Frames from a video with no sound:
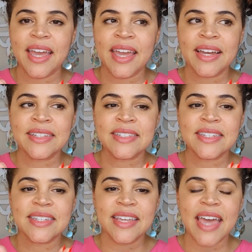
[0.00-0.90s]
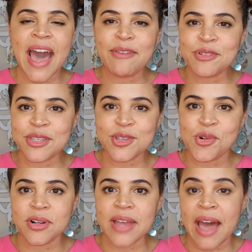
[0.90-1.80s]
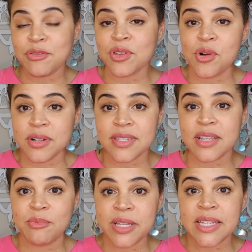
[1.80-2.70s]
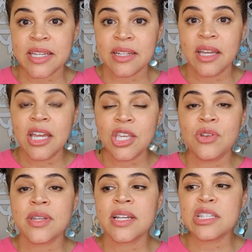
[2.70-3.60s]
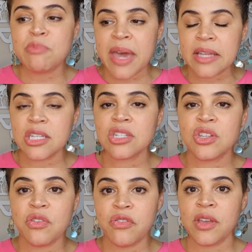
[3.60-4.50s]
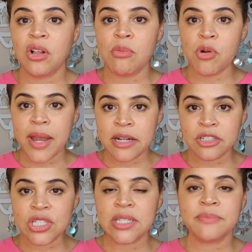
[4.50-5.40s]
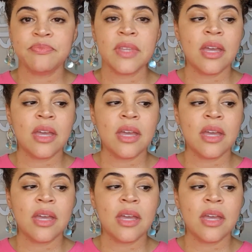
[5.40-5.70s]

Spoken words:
And after the course is completed, you can expect to feel more energy,